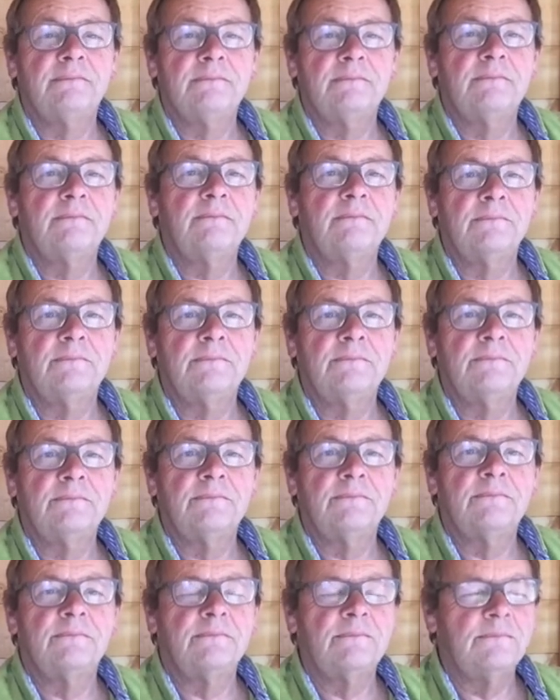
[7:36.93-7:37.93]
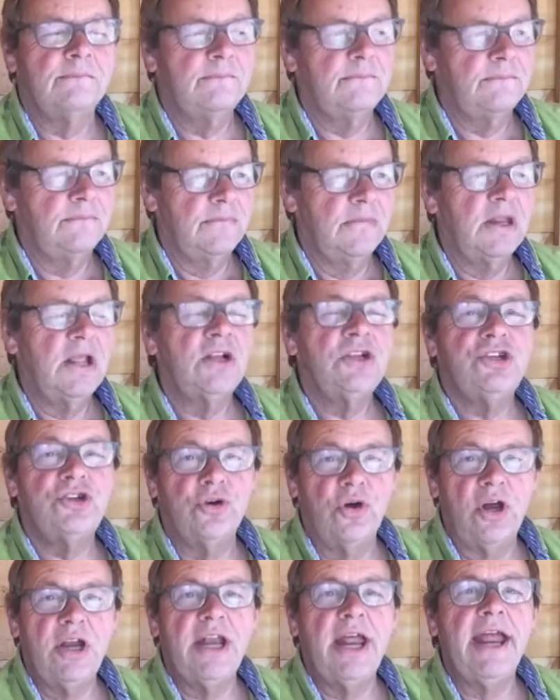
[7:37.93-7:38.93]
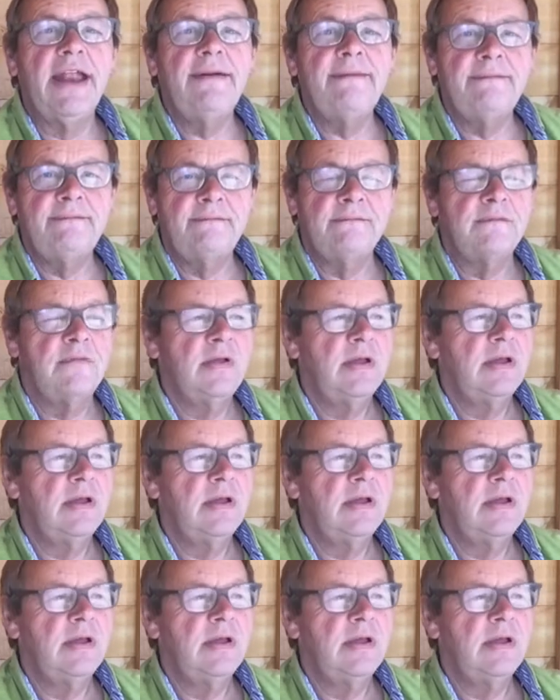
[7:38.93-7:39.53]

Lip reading: Join in